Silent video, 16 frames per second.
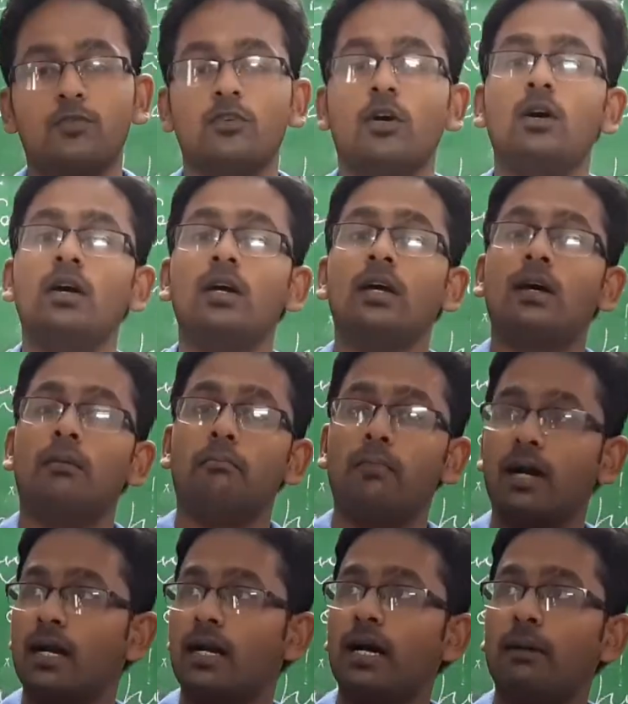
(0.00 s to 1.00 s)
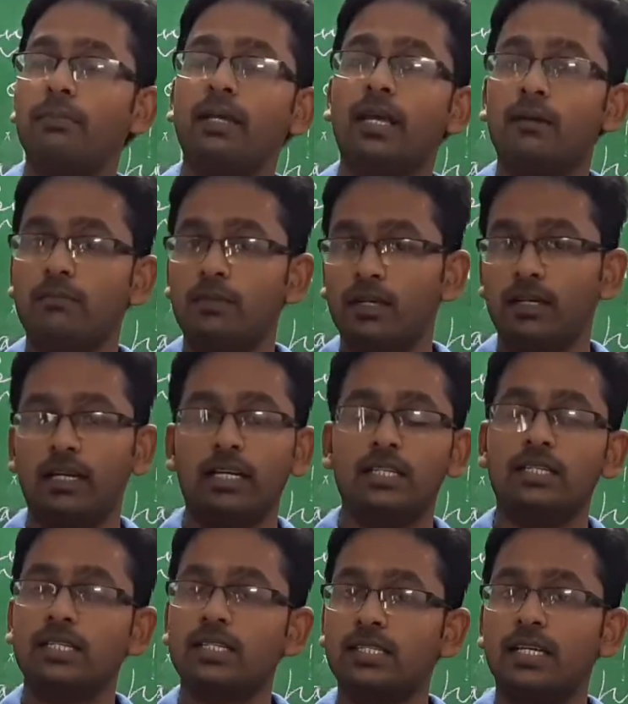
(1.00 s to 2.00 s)
So Makkah became the
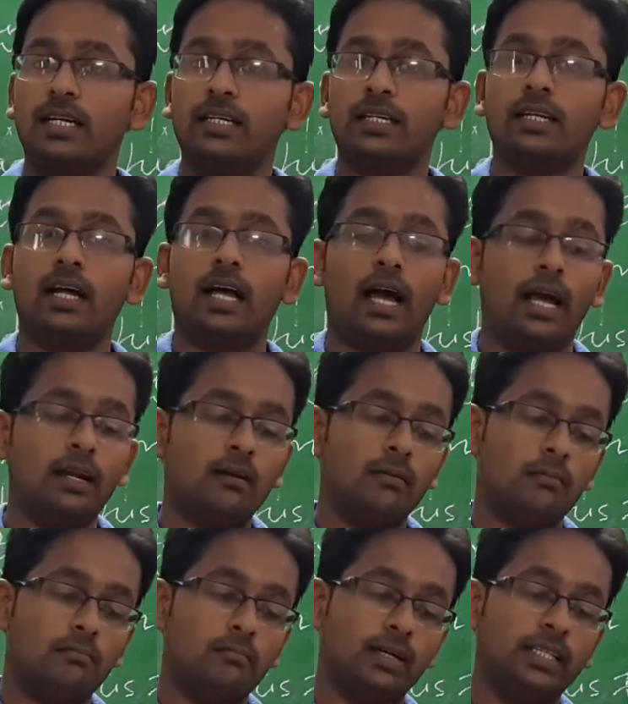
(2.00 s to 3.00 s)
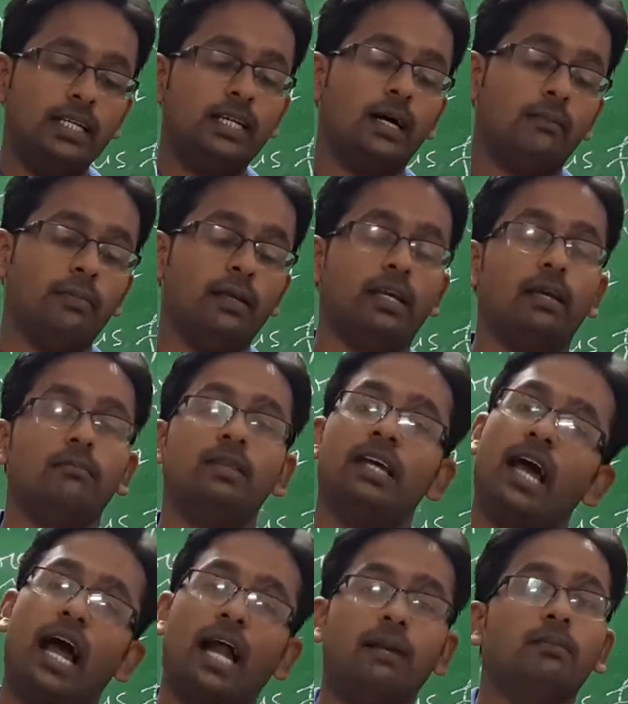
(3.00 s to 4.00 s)
religious center and Medina became
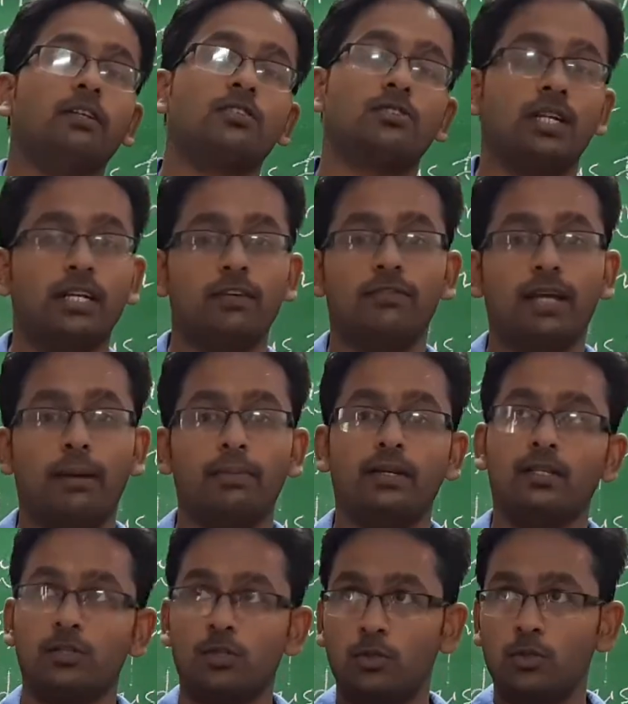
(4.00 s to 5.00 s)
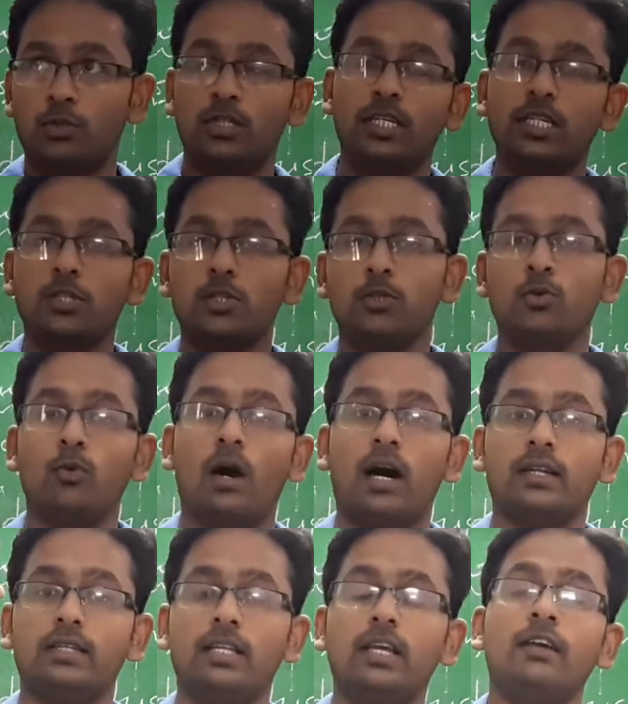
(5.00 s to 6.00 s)
the administrative capital. So these two
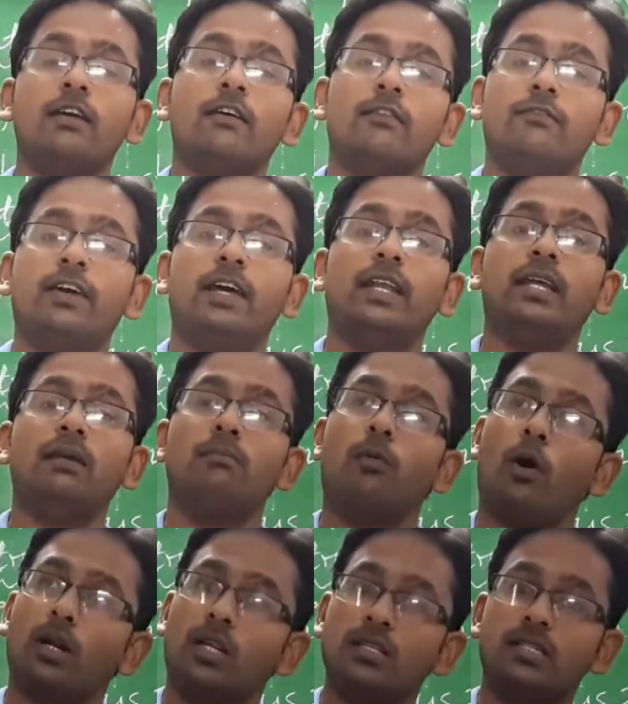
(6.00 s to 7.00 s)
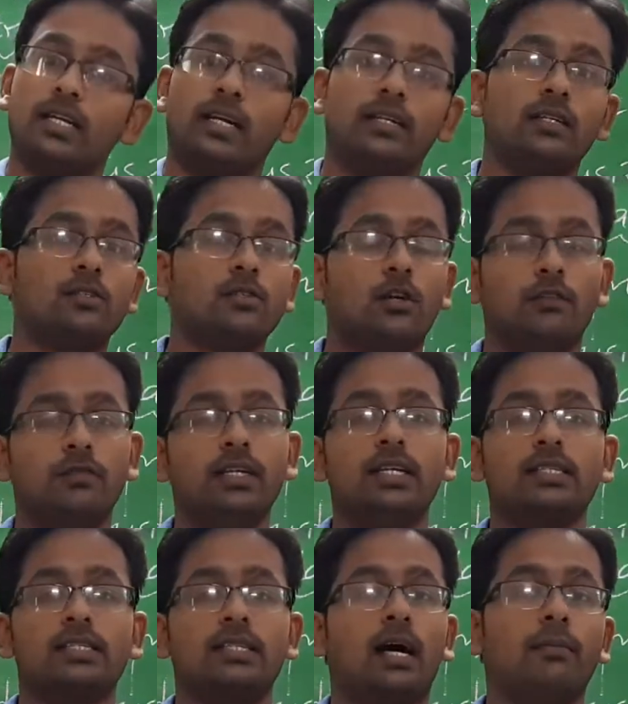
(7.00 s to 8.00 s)
are the very important centers of the
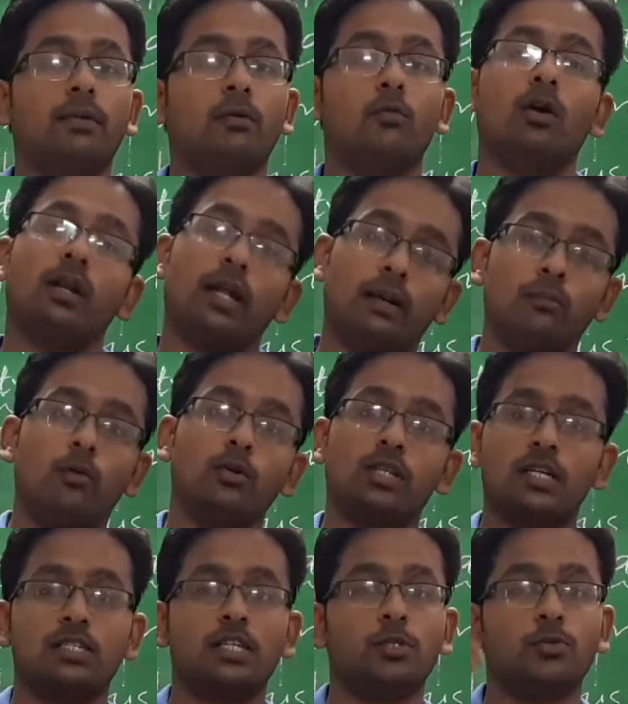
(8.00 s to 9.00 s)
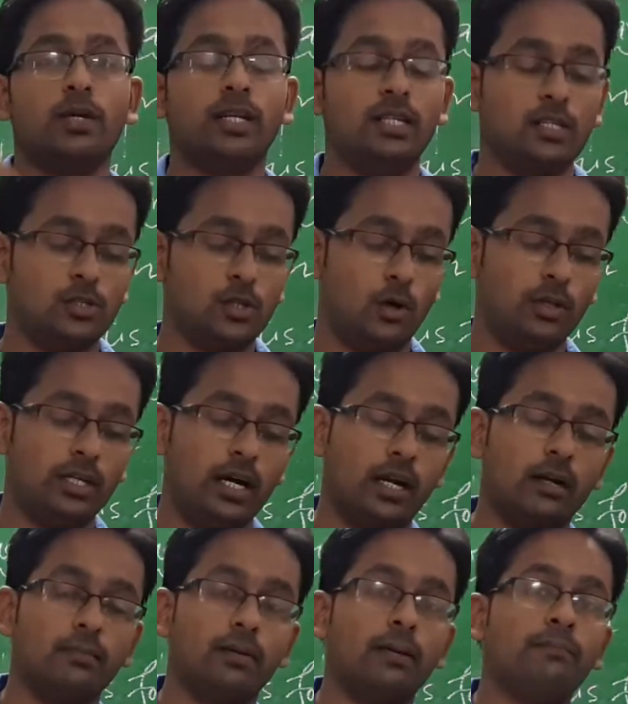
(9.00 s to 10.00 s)
Islamic world, and both are situated in Saudi
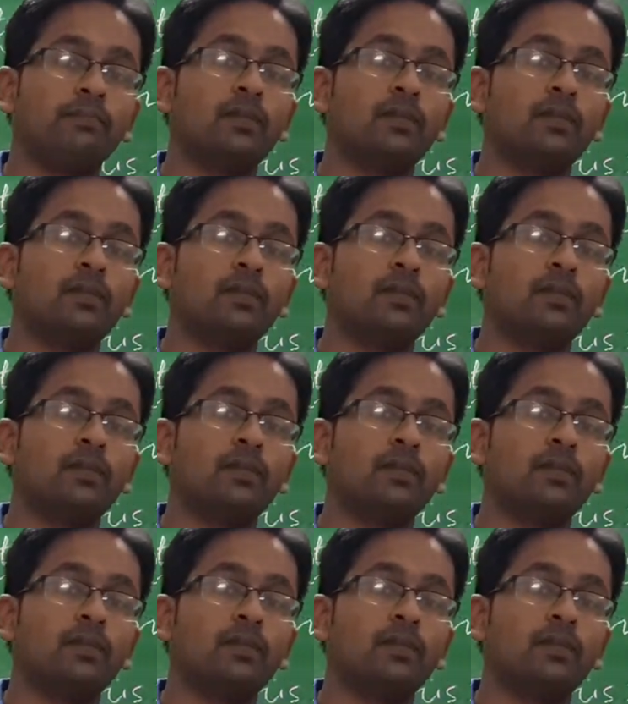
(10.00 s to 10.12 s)
Arabia.